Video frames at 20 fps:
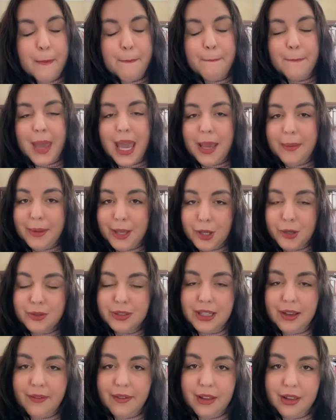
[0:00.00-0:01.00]
Maybe you
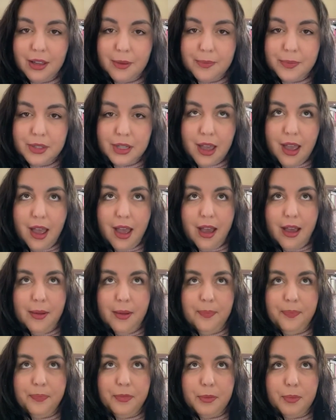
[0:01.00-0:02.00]
developed
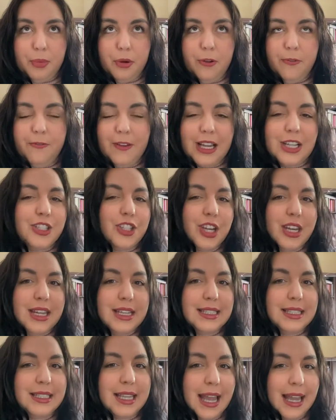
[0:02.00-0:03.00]

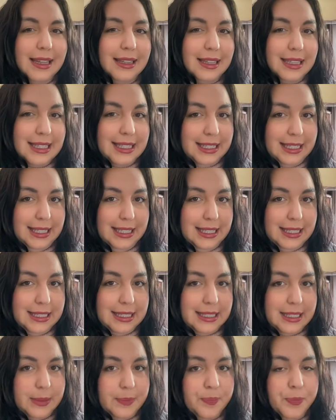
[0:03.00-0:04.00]
perfectionist
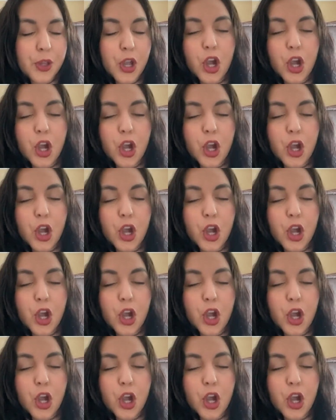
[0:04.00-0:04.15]
tendencies.